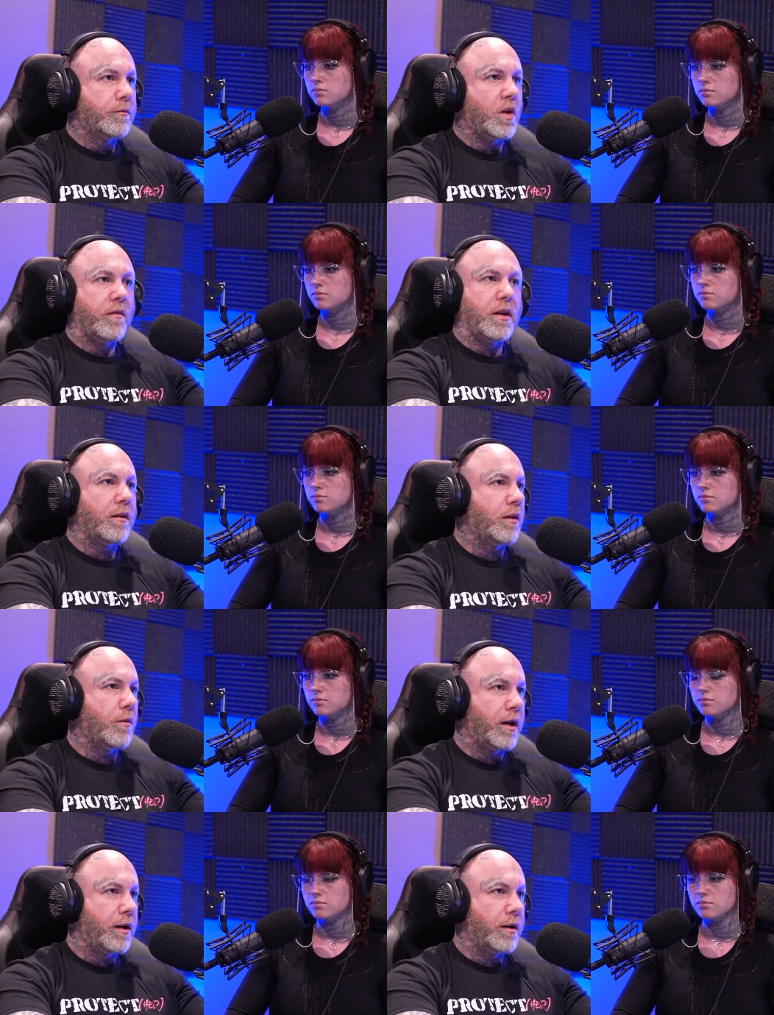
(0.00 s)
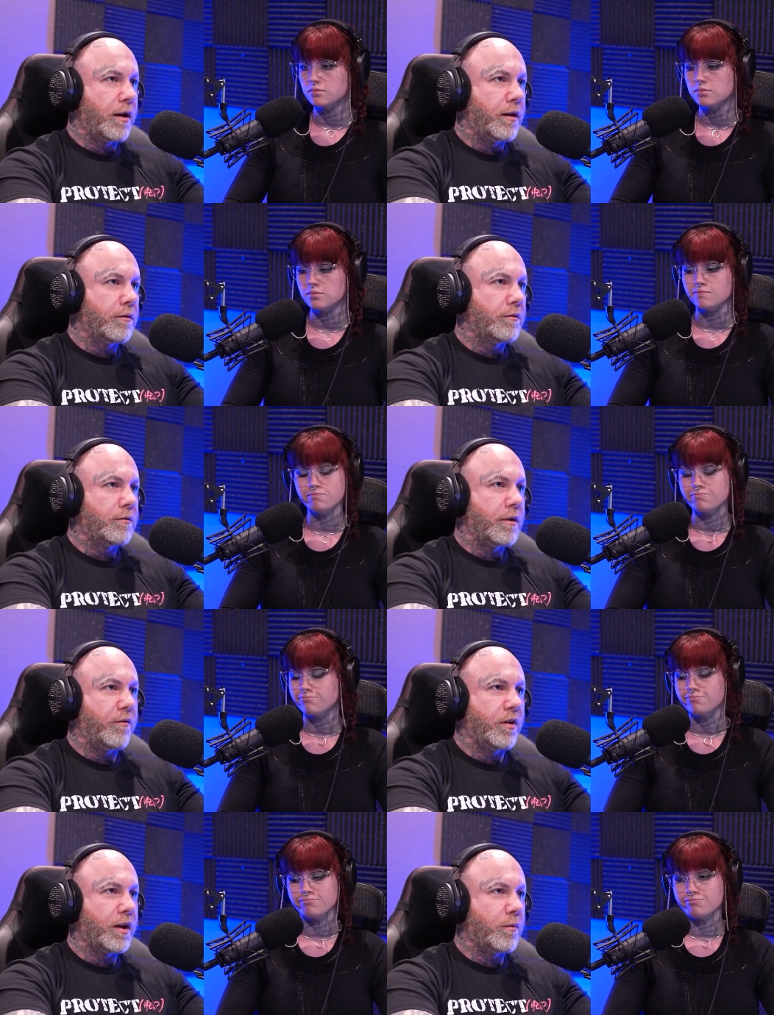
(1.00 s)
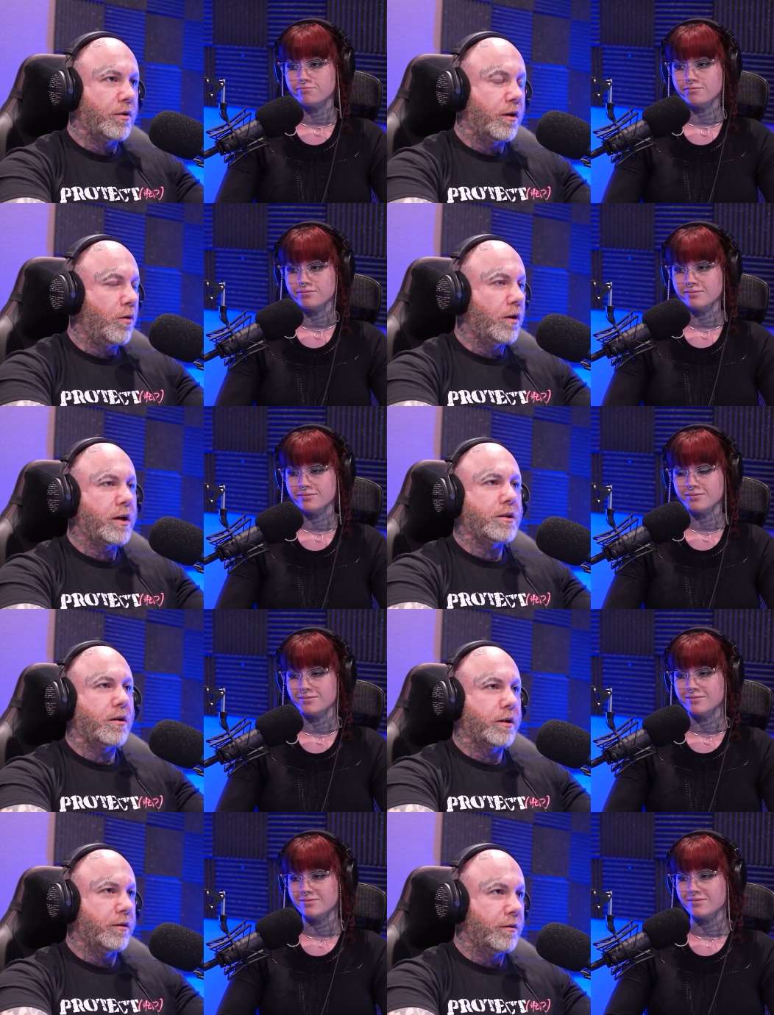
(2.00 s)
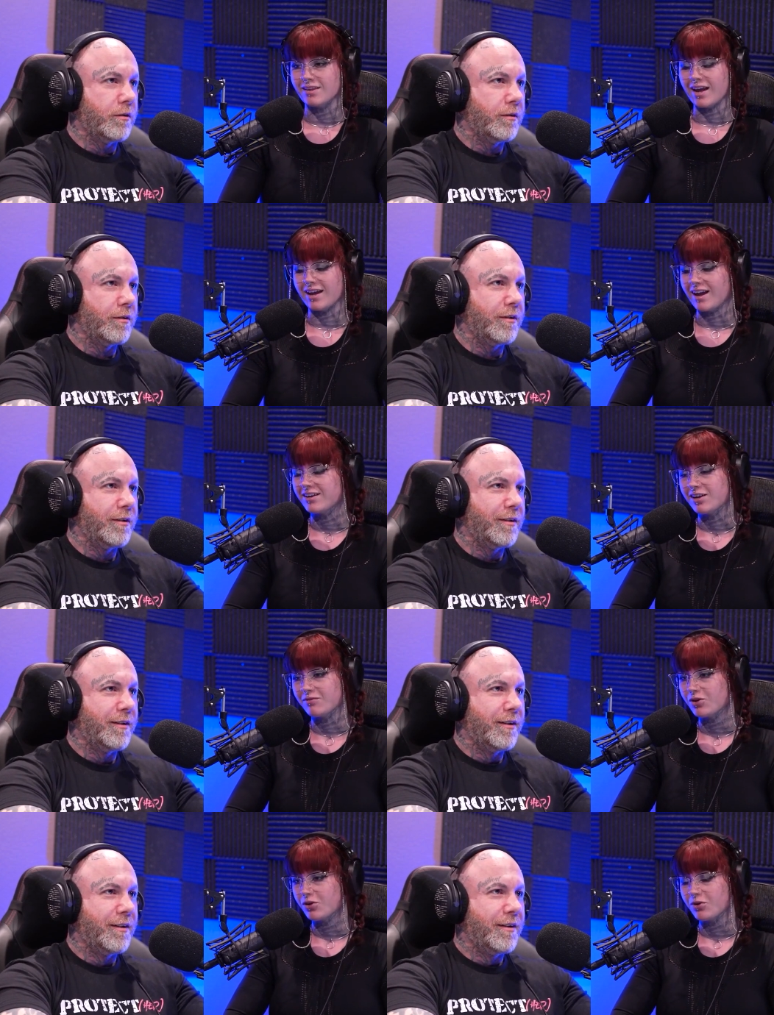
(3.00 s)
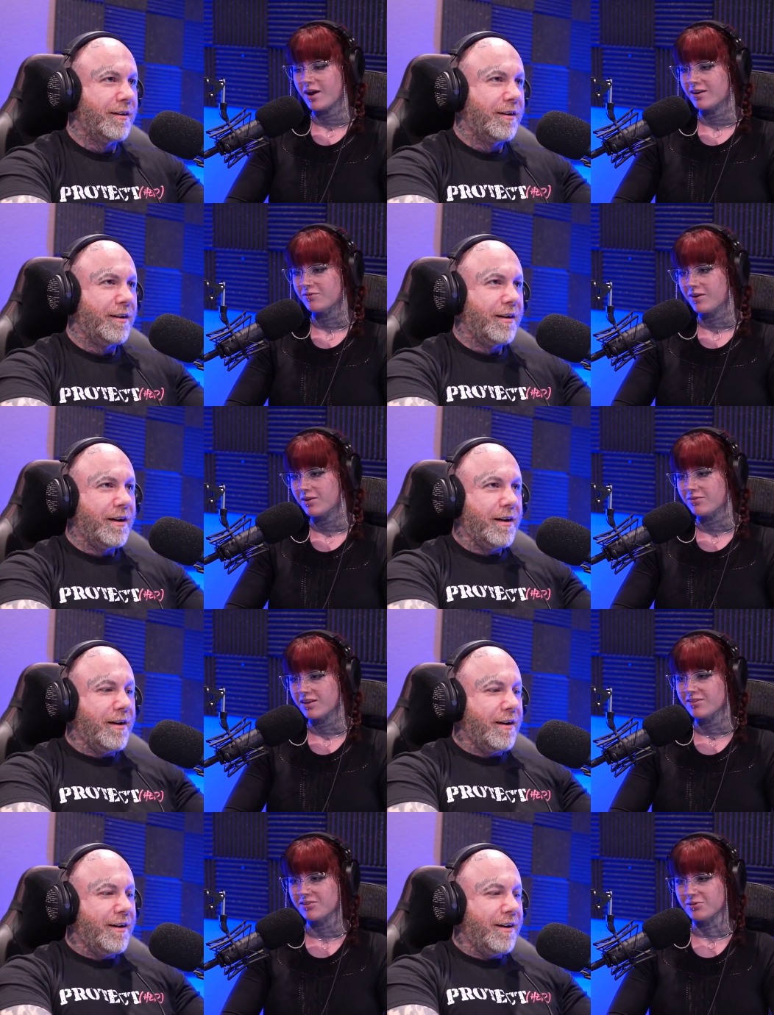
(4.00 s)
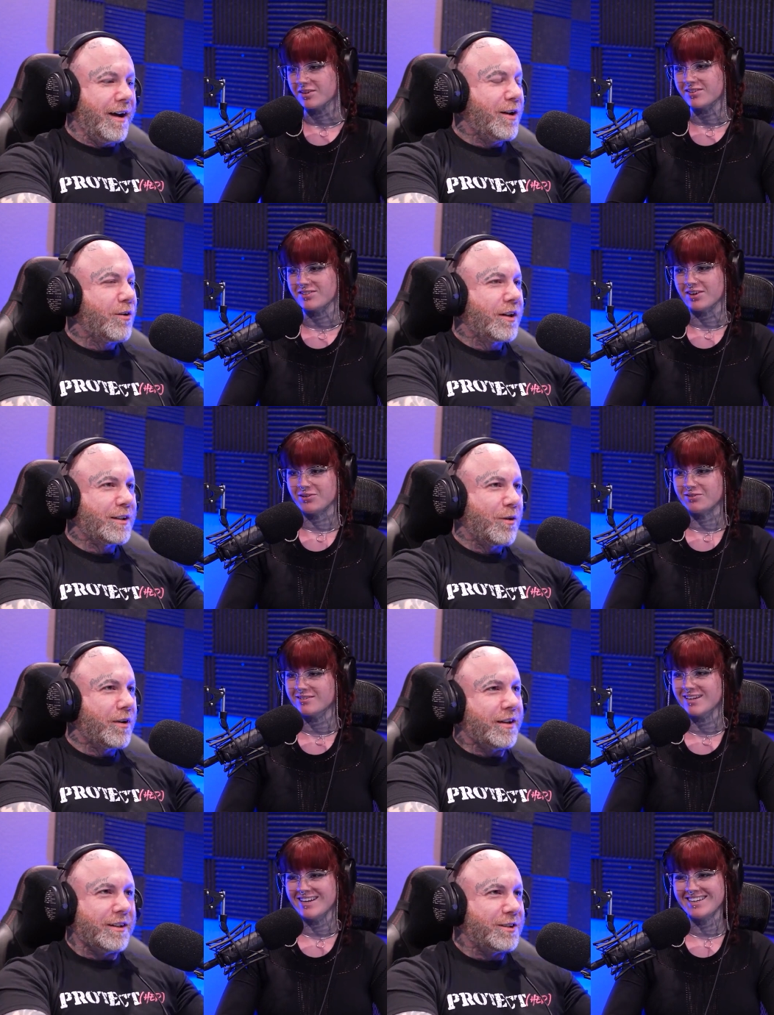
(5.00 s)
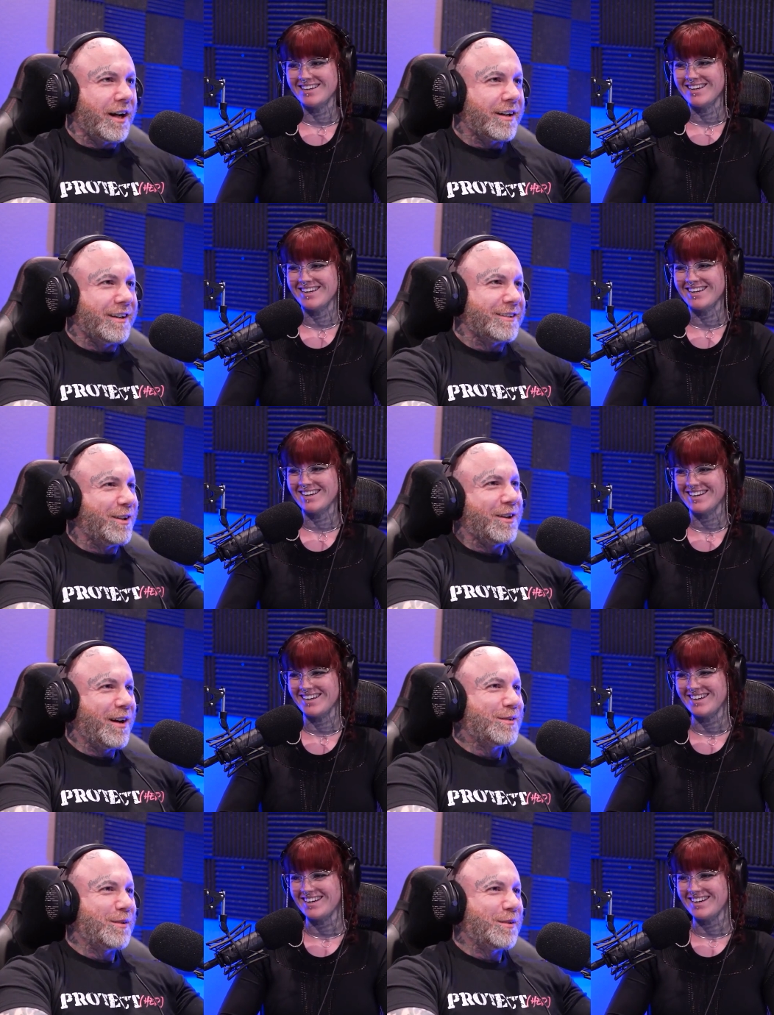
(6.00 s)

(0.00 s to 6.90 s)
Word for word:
Speaker 1: Do you have anything you want to add to that? I feel like I'm doing a whole lot talking.
Speaker 2: I, I didn't even know you added five things to it. I know because so. I wanted to shock
Speaker 1: you so you'd have